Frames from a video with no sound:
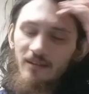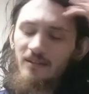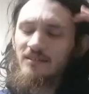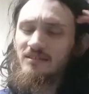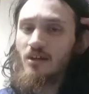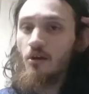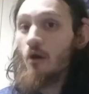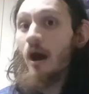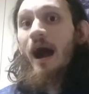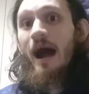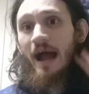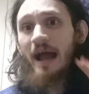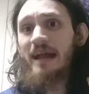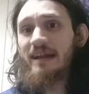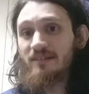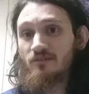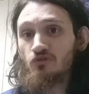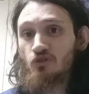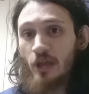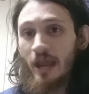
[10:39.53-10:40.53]
So
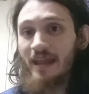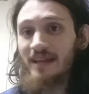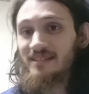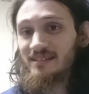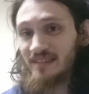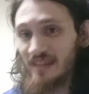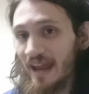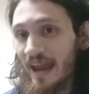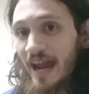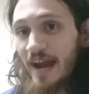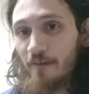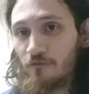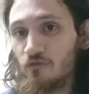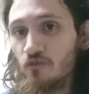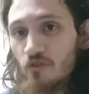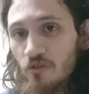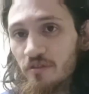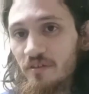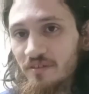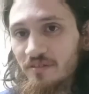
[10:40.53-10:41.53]
I chased
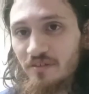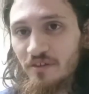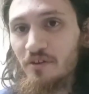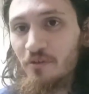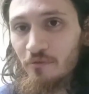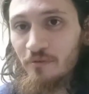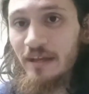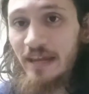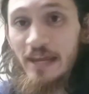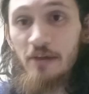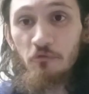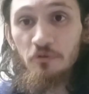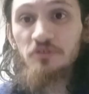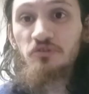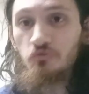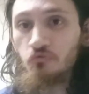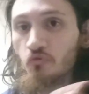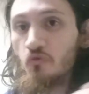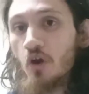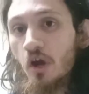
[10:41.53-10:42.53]
after the dude. He
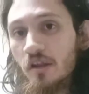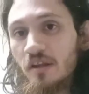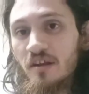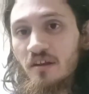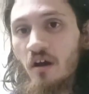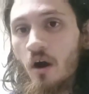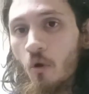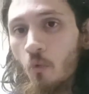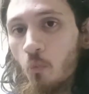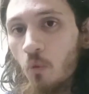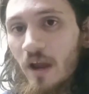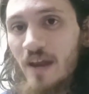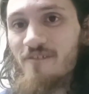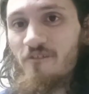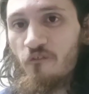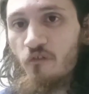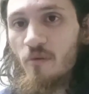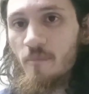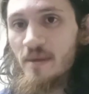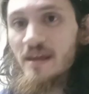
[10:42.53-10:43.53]
was running away
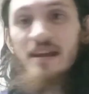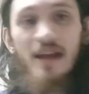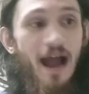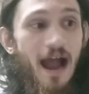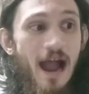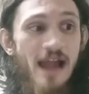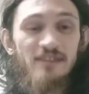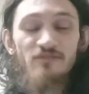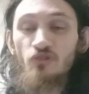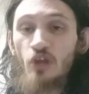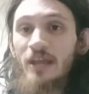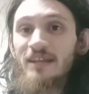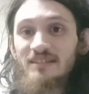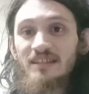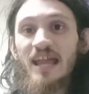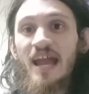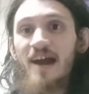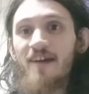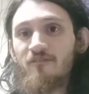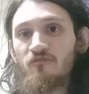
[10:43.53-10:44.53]
from me. I chased
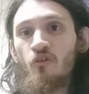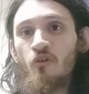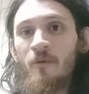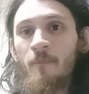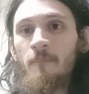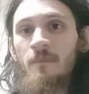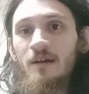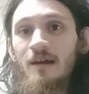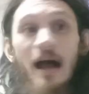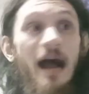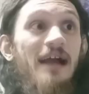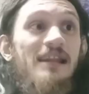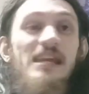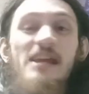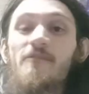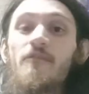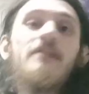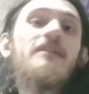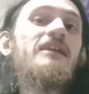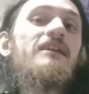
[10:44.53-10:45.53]
after him. I
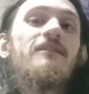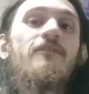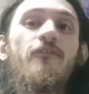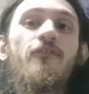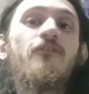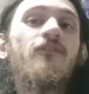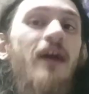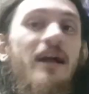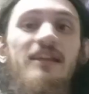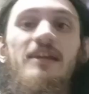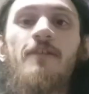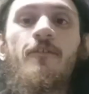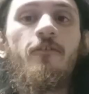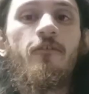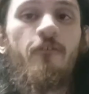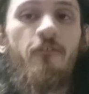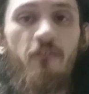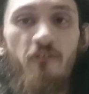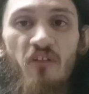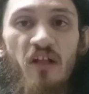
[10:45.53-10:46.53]
didn't even
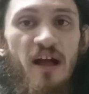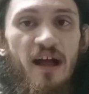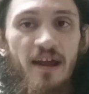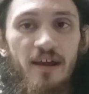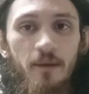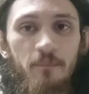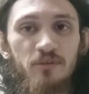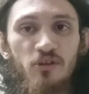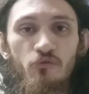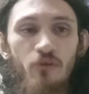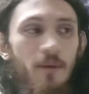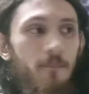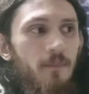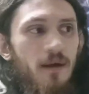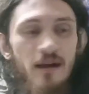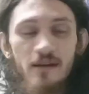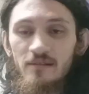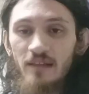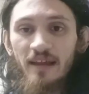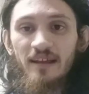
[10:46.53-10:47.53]
fly up to him.
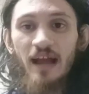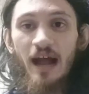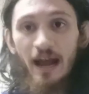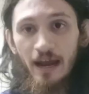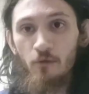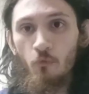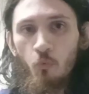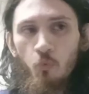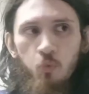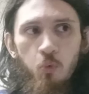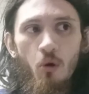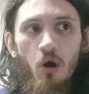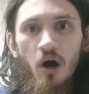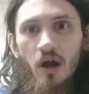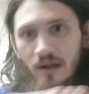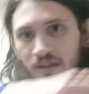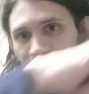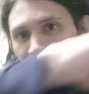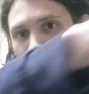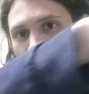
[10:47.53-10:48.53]
Like, I
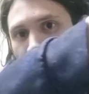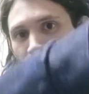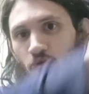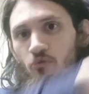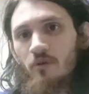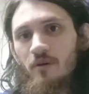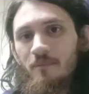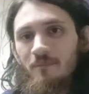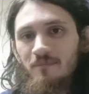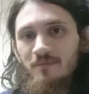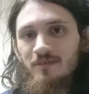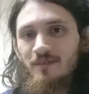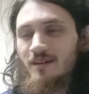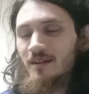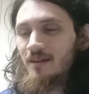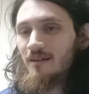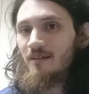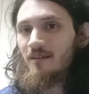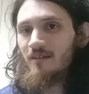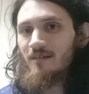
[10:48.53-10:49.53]
walked up to him
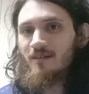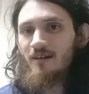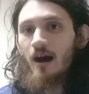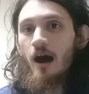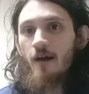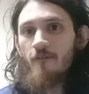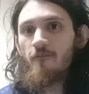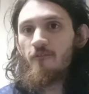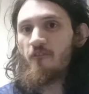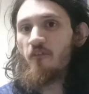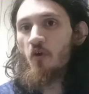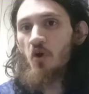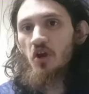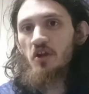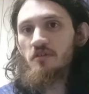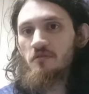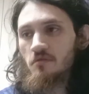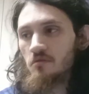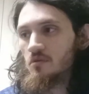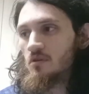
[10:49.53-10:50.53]
on
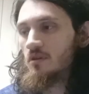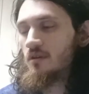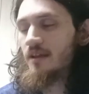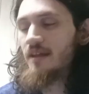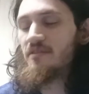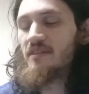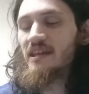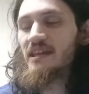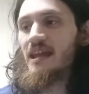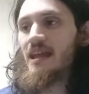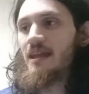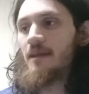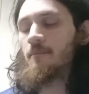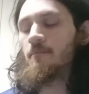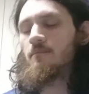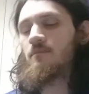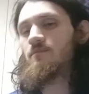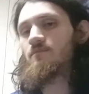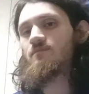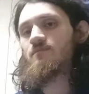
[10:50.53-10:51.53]
foot in the
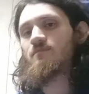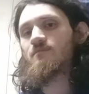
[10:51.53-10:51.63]
game.